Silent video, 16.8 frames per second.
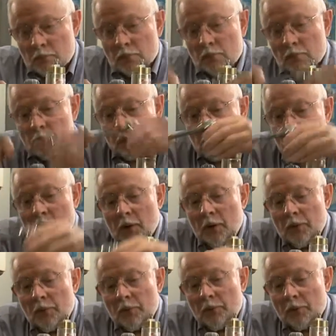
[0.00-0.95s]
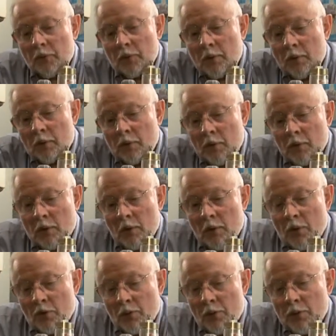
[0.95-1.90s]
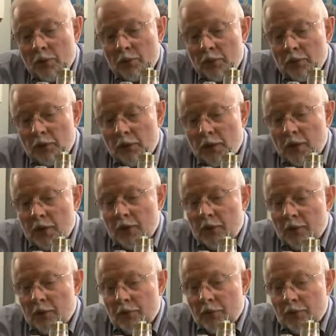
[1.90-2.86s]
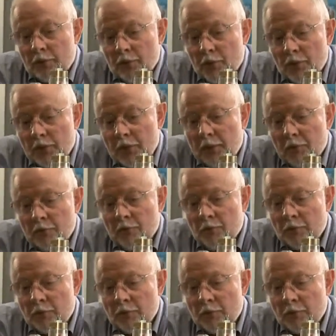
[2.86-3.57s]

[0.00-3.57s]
Okay. We are pulled down there at this point